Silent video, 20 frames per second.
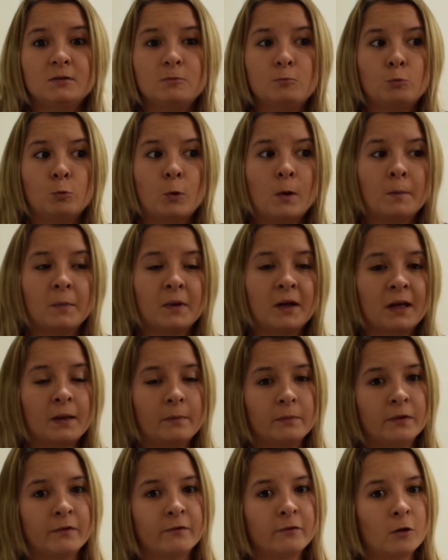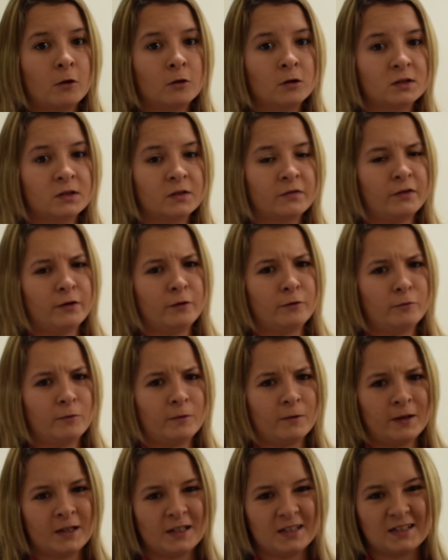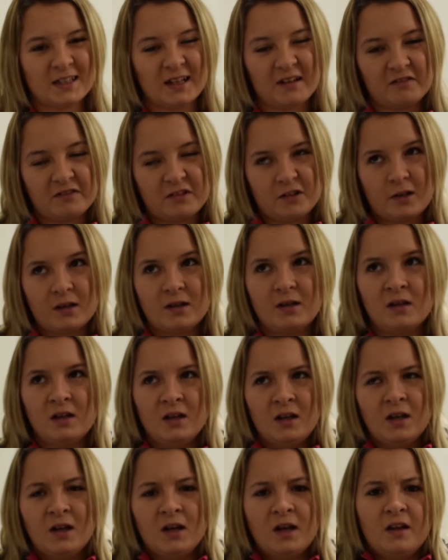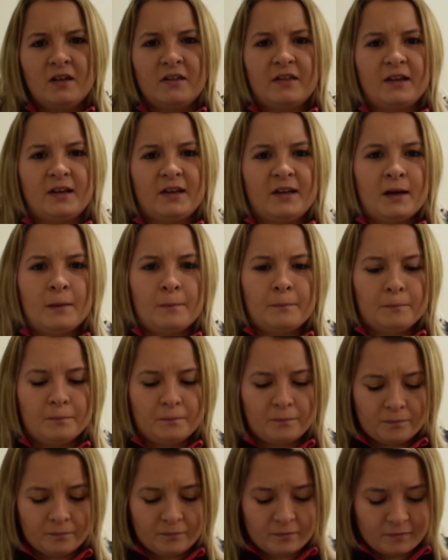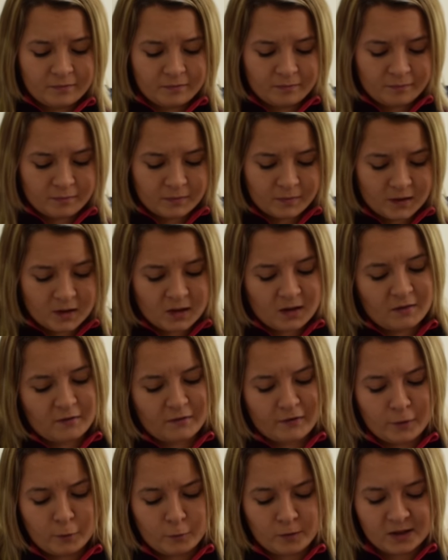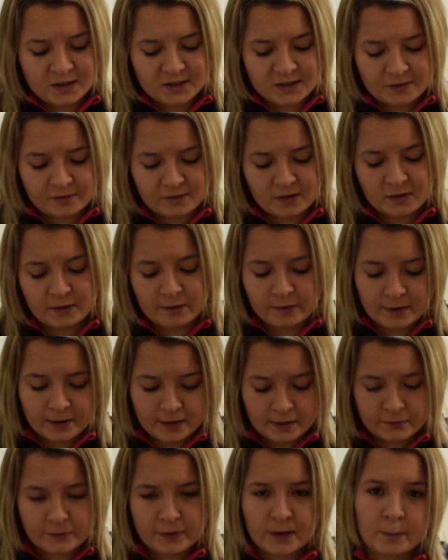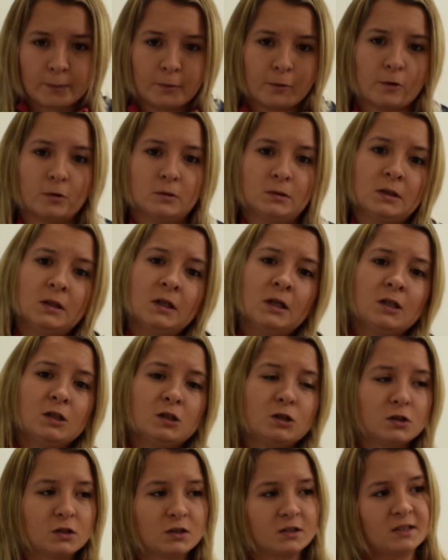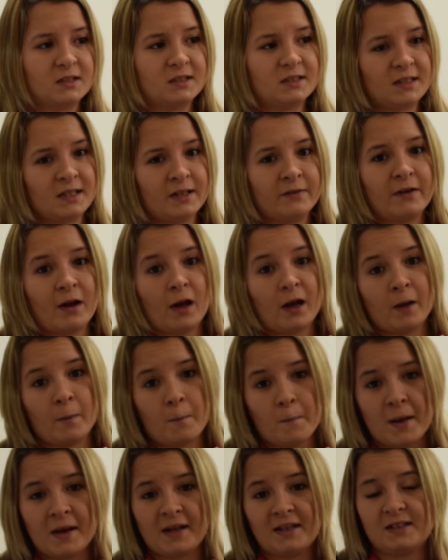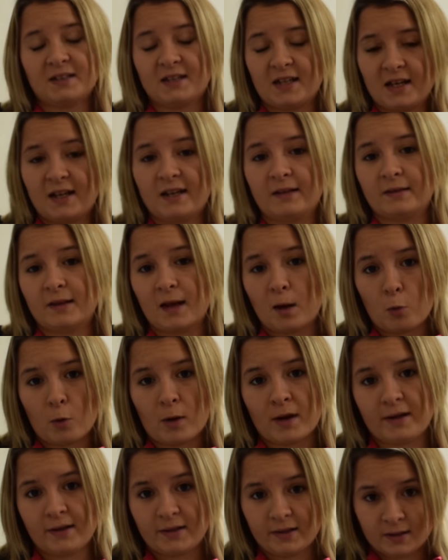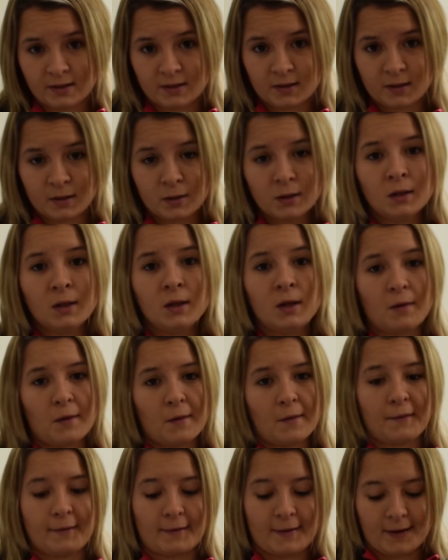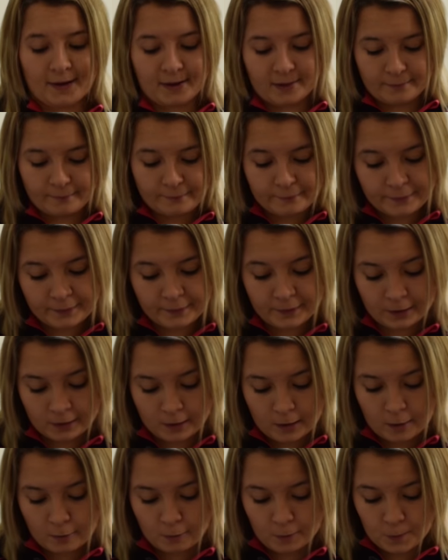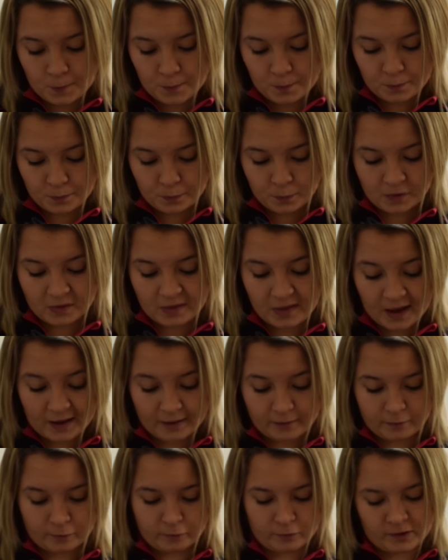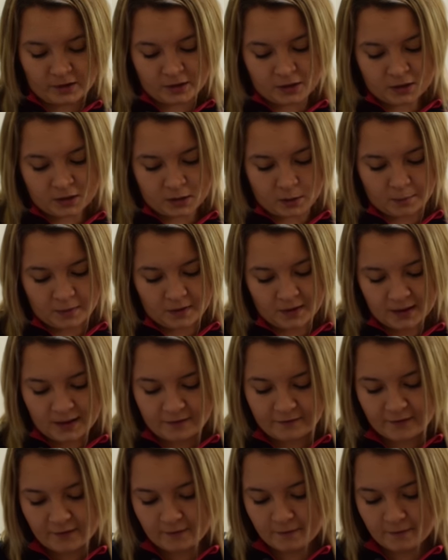won't keep the vlogs a few weeks after the 3rd of April, just to see if I can maintain that weight. Okay, below night, which is gonna be like